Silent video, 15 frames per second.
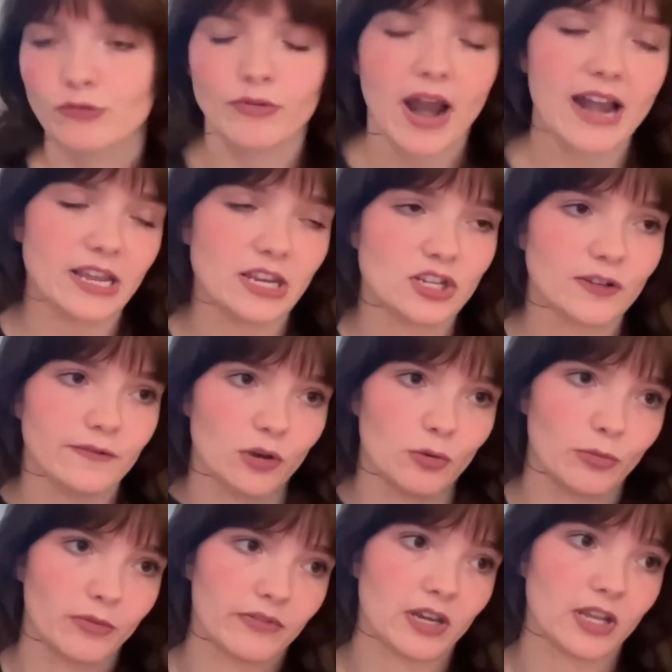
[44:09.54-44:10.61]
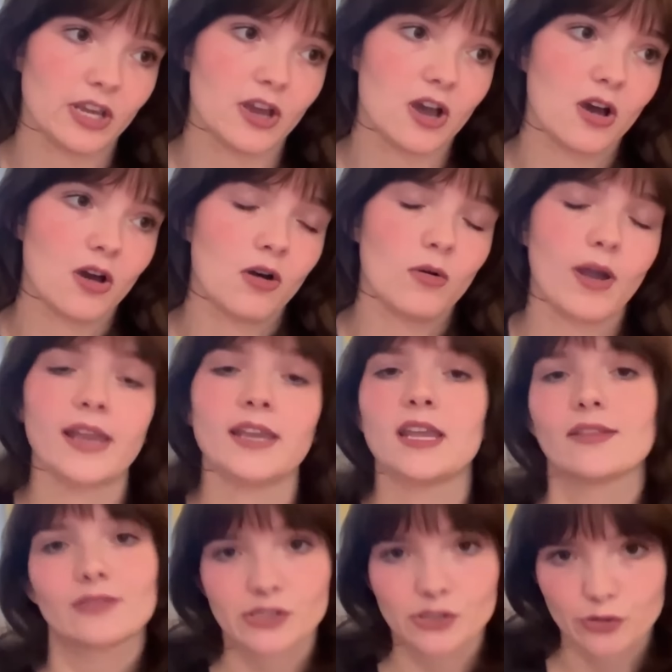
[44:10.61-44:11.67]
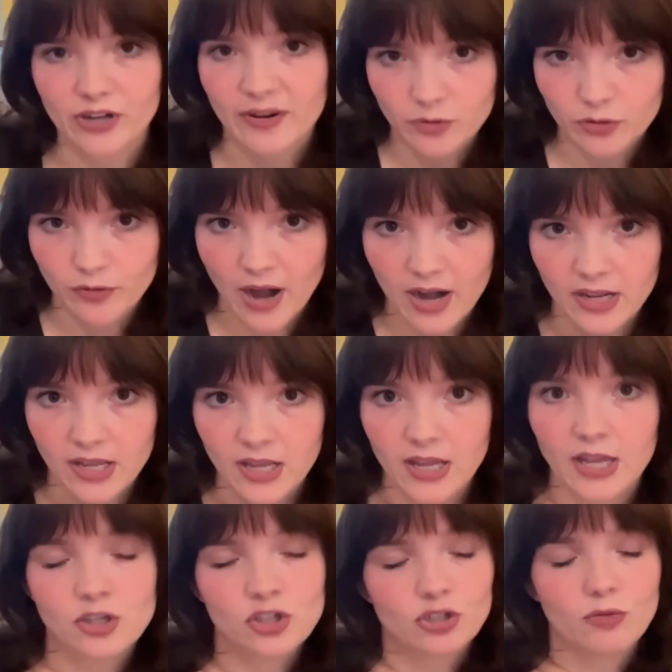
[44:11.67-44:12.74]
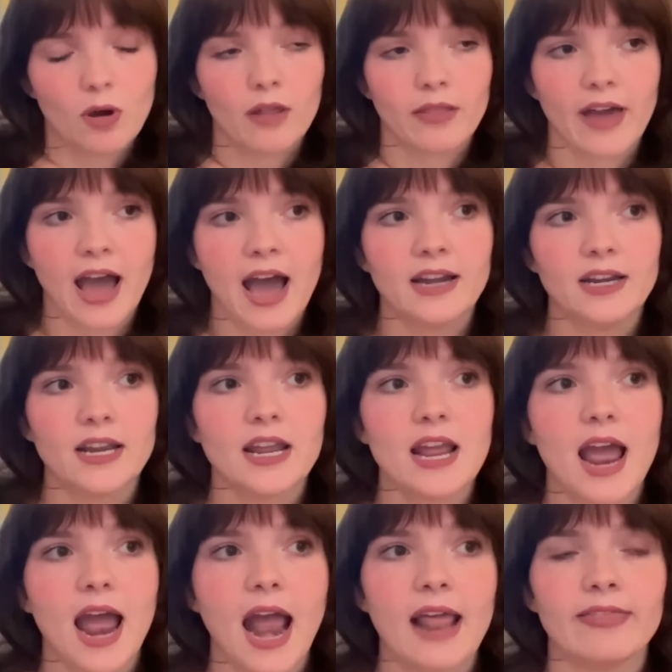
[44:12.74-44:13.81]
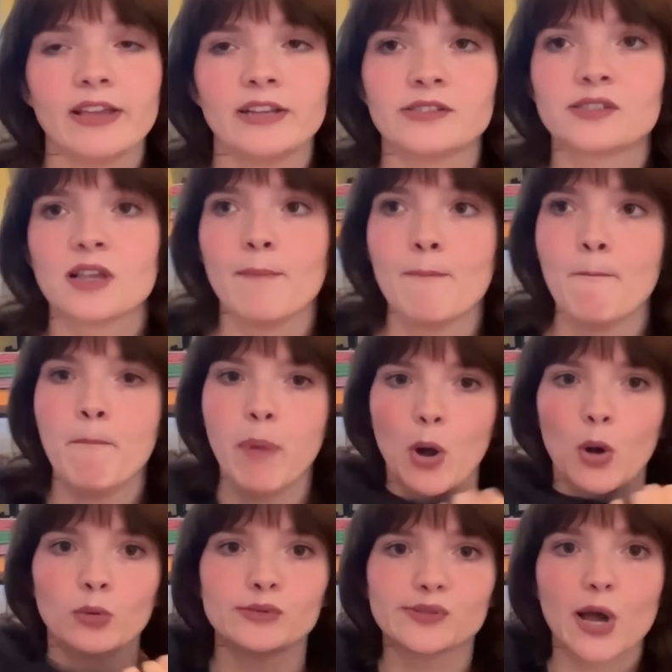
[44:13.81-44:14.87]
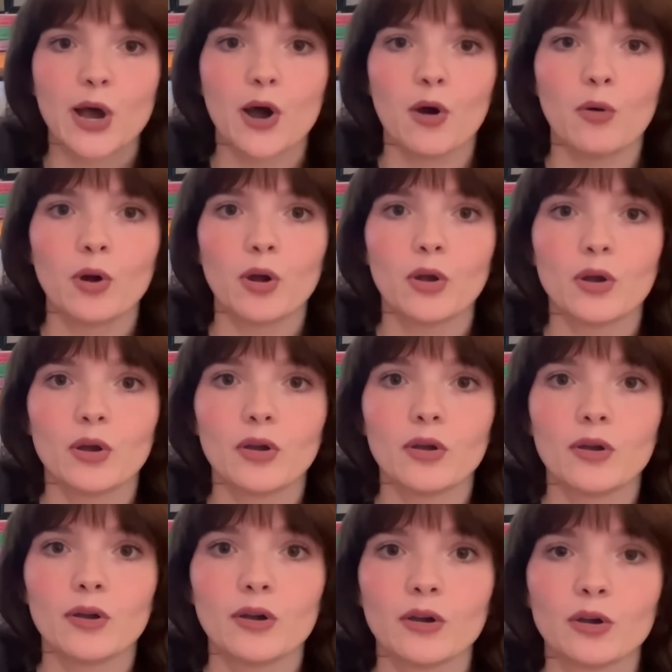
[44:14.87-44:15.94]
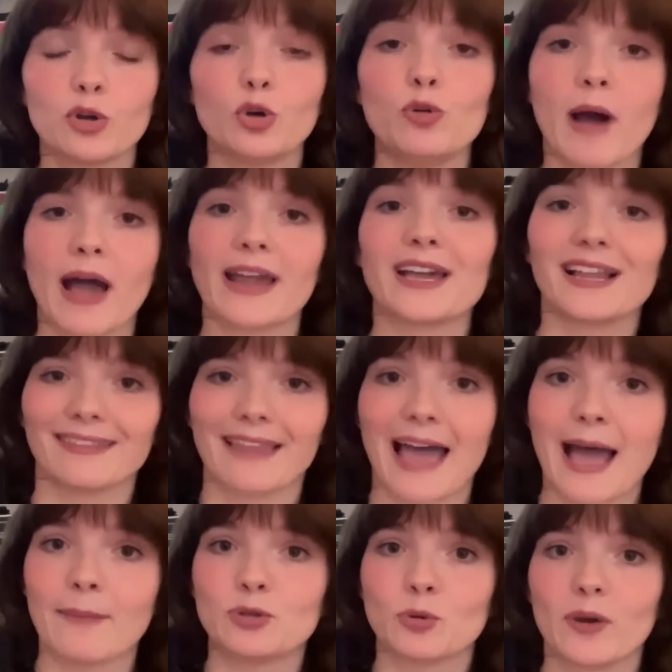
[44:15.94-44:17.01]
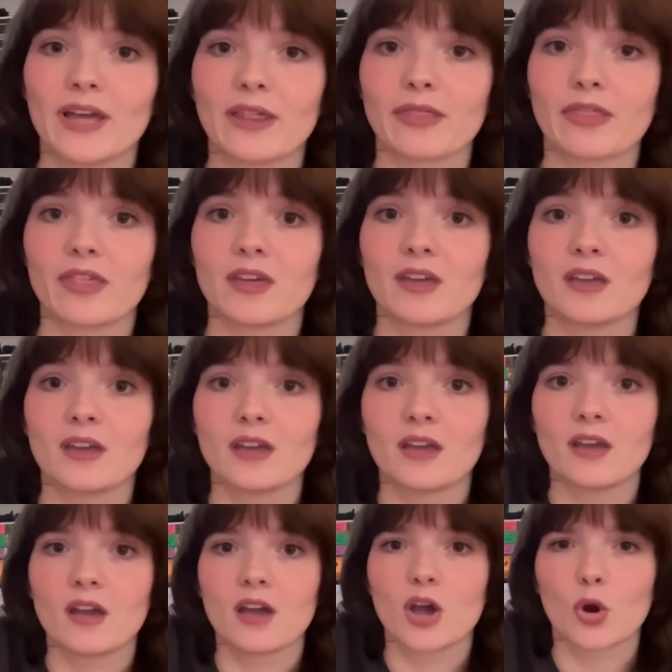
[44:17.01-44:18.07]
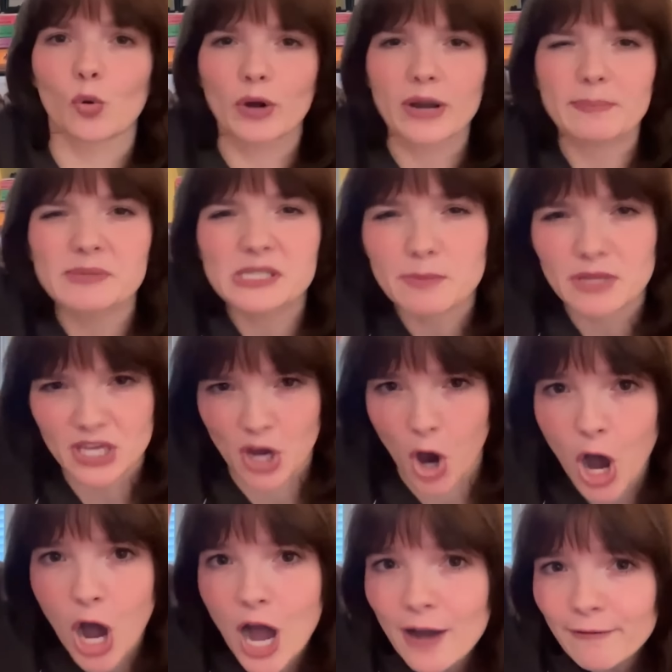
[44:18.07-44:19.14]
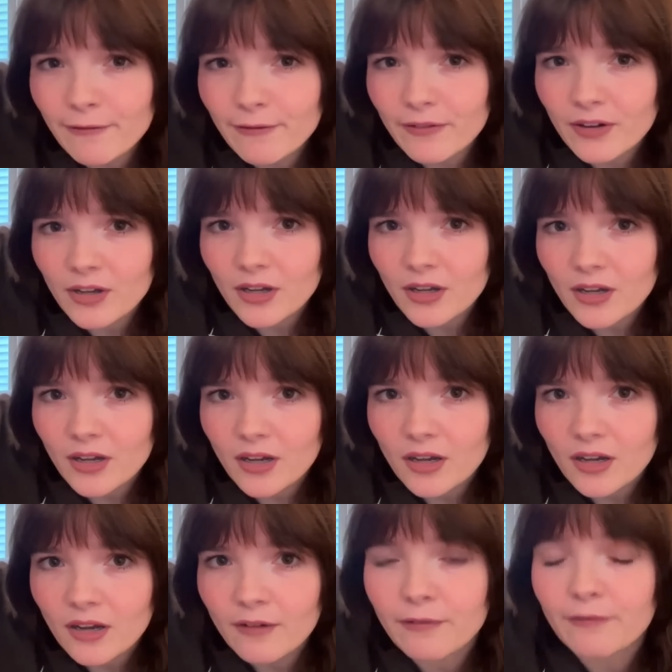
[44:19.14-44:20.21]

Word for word: ready to film a video and get the script ready and do all that. And then some bozo whom I collabed with rips me off. Oh